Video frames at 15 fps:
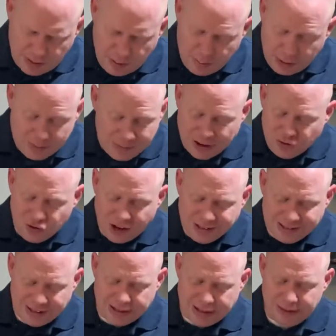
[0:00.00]
but I'm not
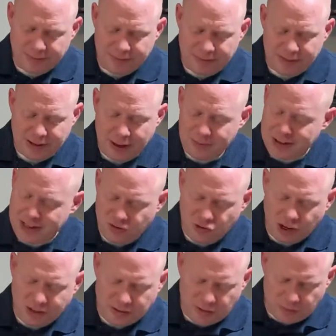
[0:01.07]
trusting it. I'm not
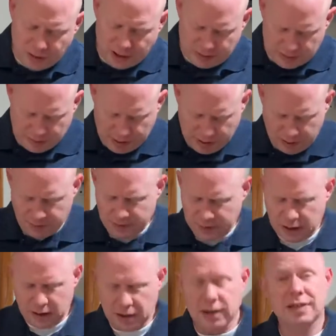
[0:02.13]
trusting what I smell
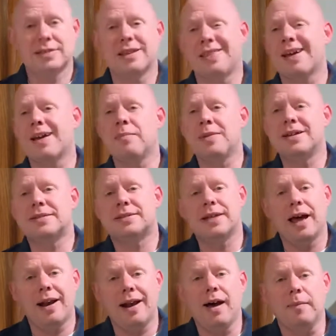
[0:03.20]
because I think I'm being
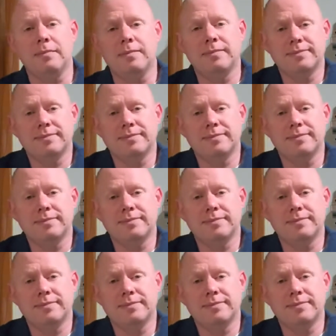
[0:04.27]
set up.